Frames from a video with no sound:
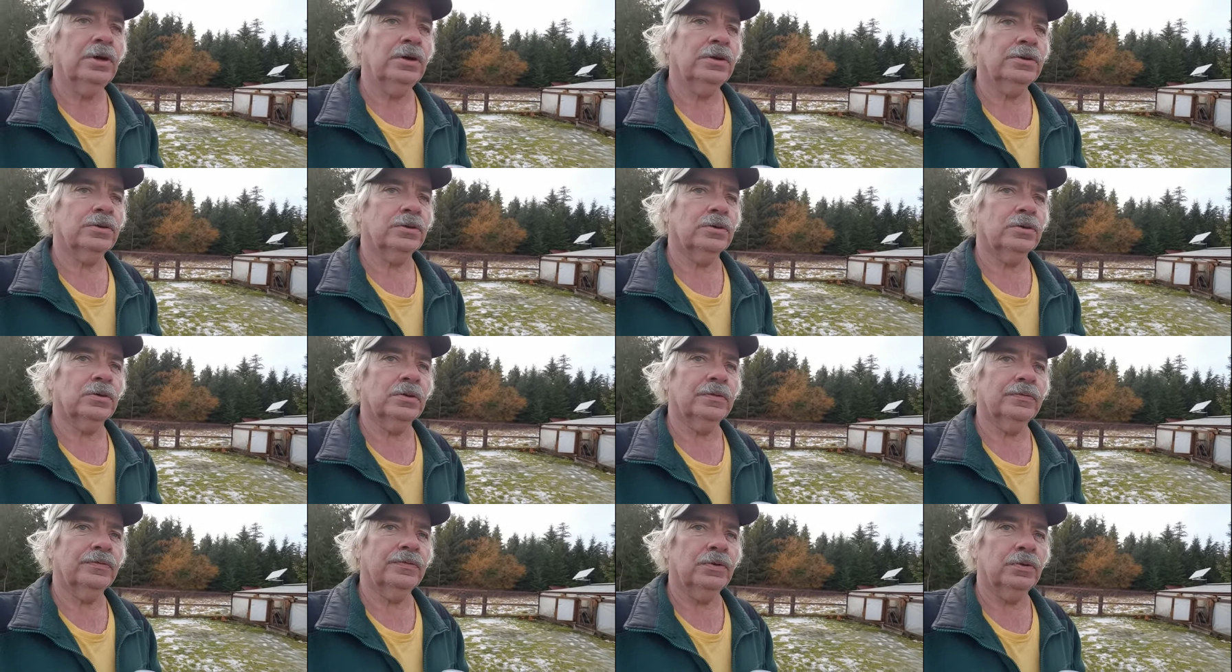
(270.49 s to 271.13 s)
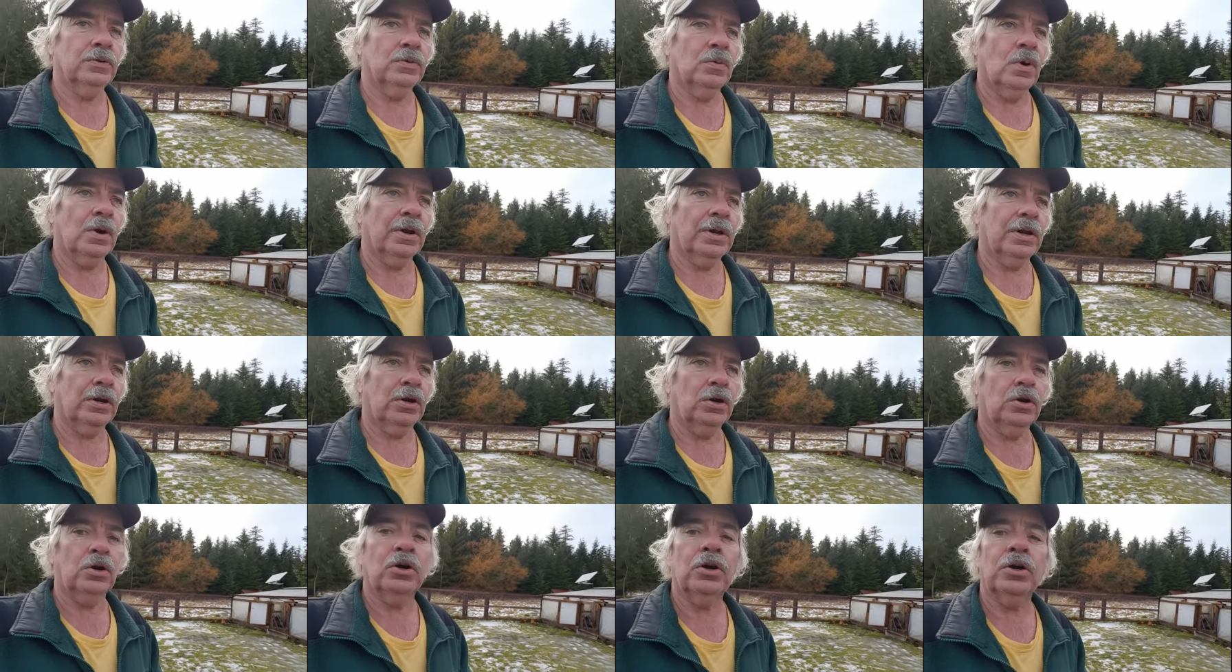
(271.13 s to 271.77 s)
So if you want
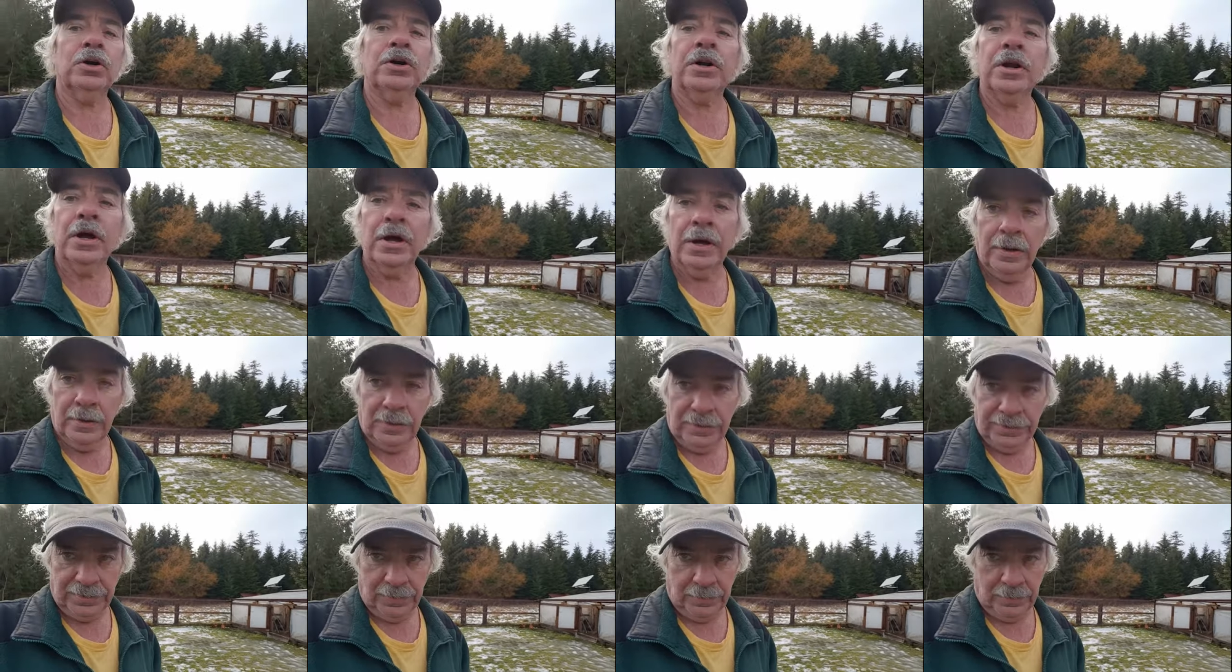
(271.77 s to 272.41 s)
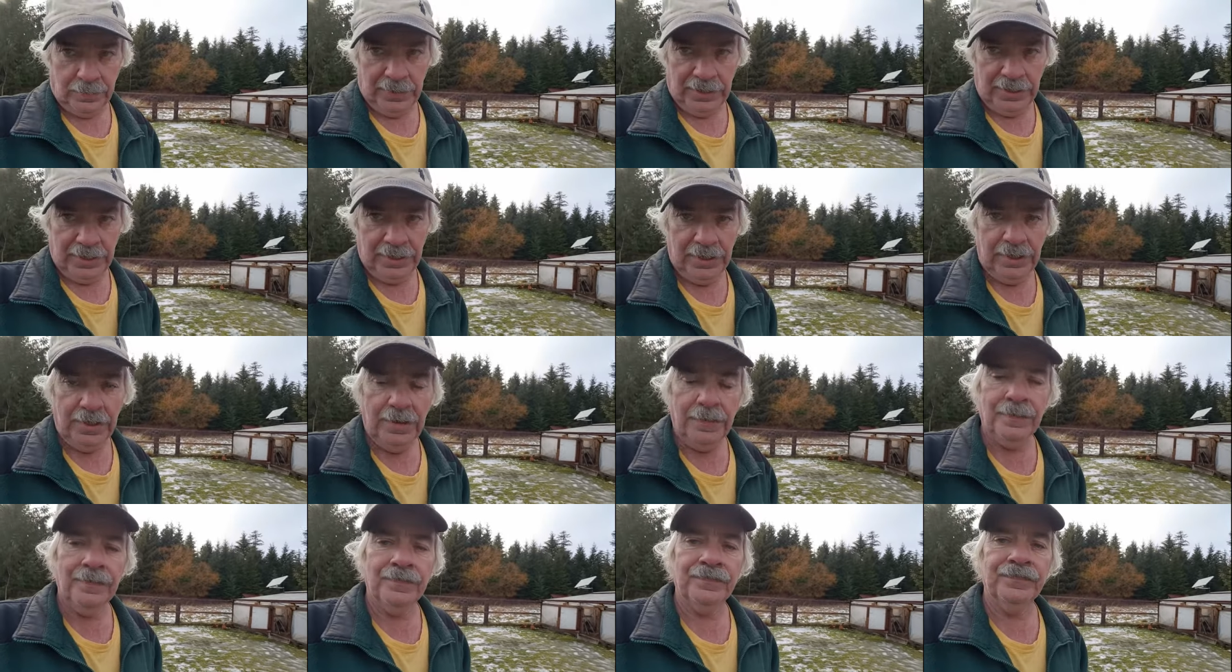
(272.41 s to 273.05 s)
to earn some
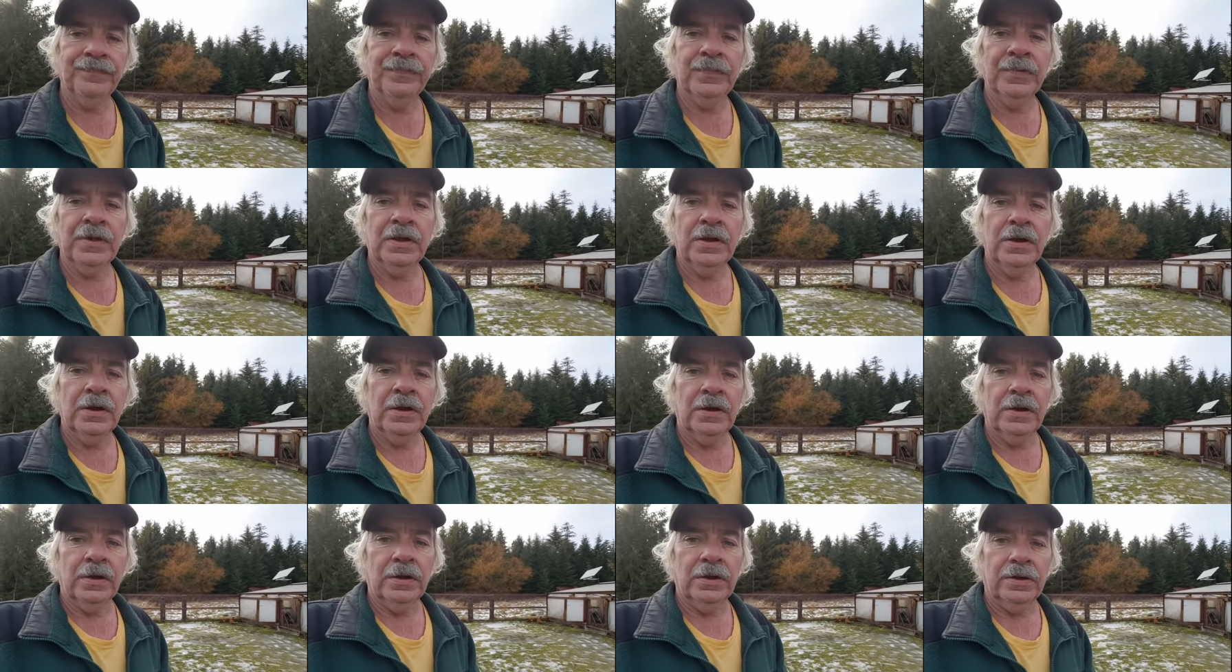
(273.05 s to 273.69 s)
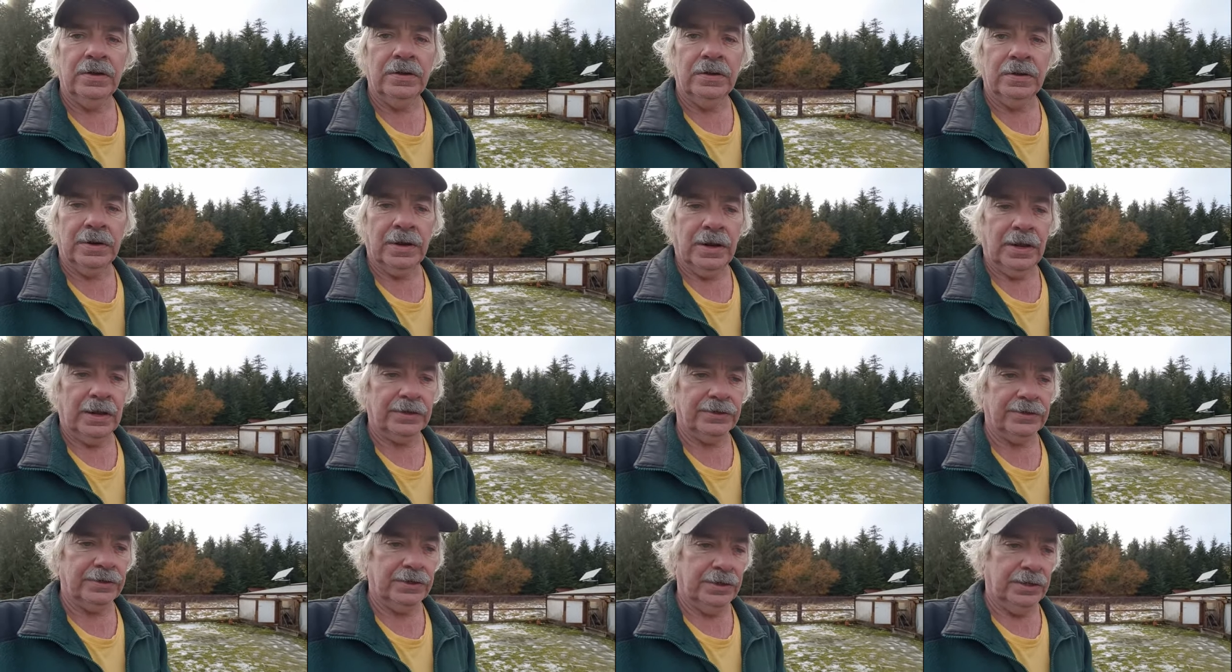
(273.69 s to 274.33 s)
money, you can
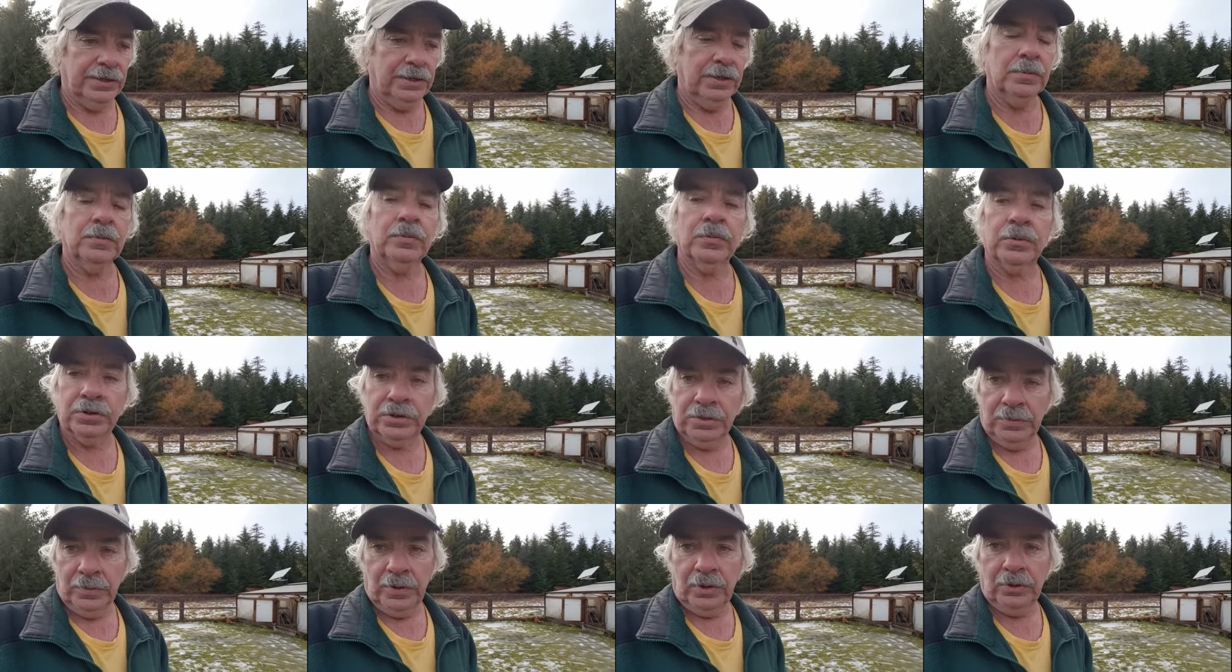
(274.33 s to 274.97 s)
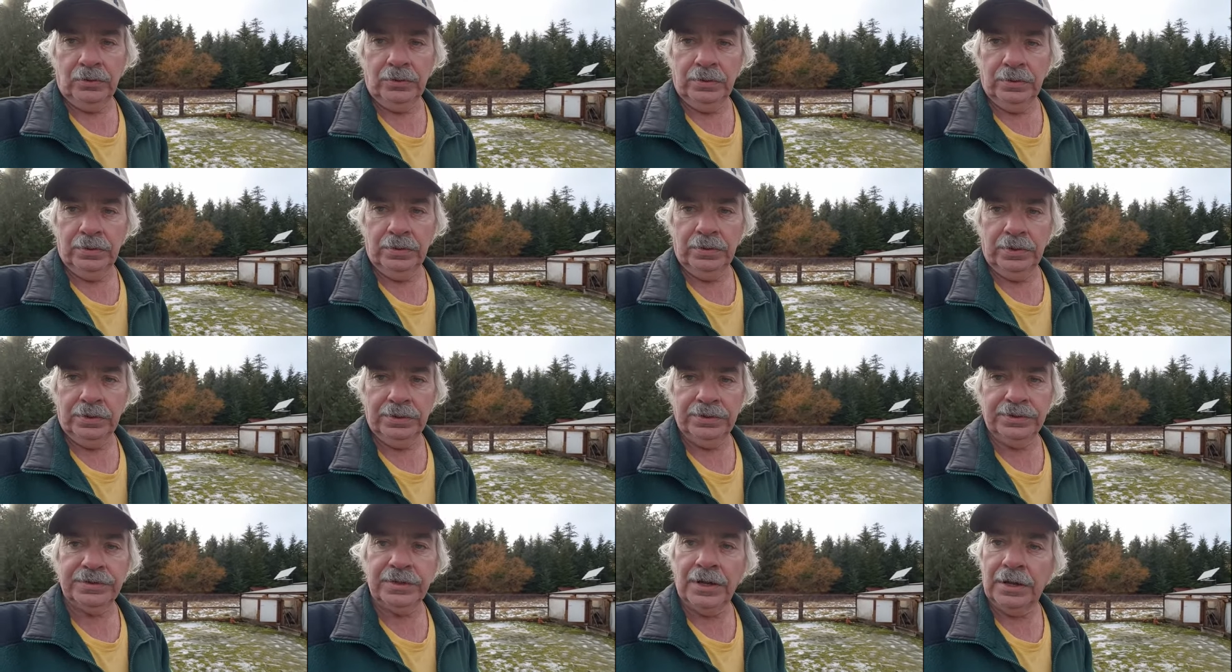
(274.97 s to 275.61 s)
actually put them out
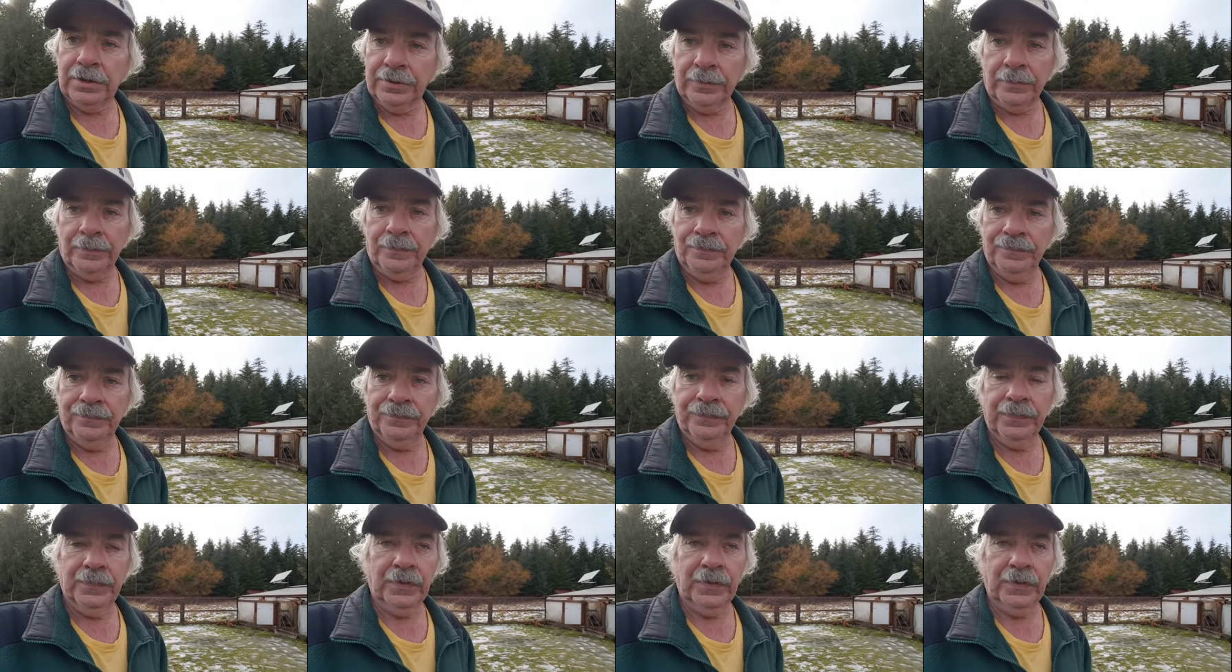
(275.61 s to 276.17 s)
and sell them.